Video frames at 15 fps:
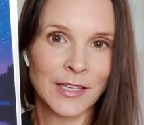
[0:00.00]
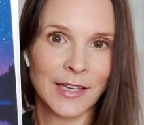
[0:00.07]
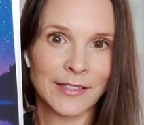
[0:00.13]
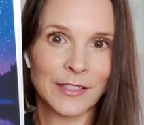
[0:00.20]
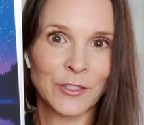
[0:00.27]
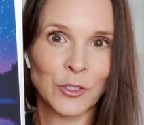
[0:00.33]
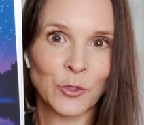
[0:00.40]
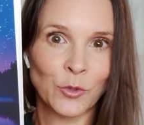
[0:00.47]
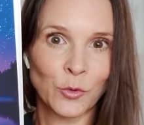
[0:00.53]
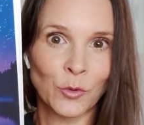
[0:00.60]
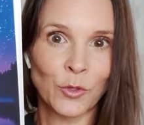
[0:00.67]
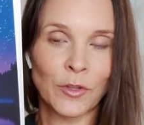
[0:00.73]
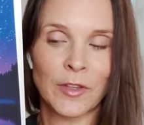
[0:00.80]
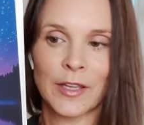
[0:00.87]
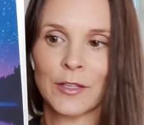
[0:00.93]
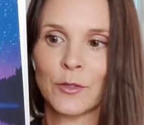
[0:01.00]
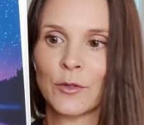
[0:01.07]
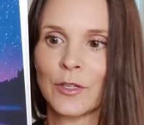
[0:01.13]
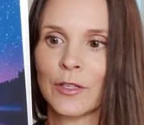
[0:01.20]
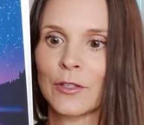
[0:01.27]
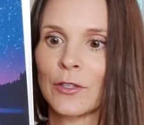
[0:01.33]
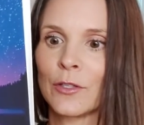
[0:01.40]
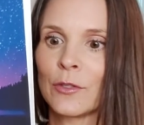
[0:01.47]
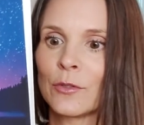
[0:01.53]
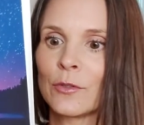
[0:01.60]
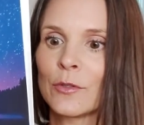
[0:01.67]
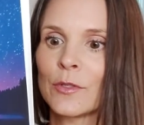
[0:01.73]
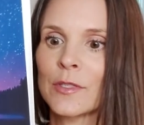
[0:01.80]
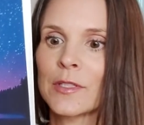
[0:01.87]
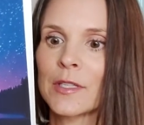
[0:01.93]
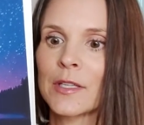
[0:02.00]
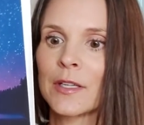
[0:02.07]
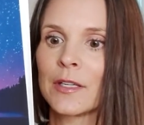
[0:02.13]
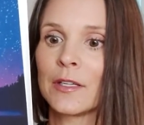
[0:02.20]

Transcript: as a tool that you can use.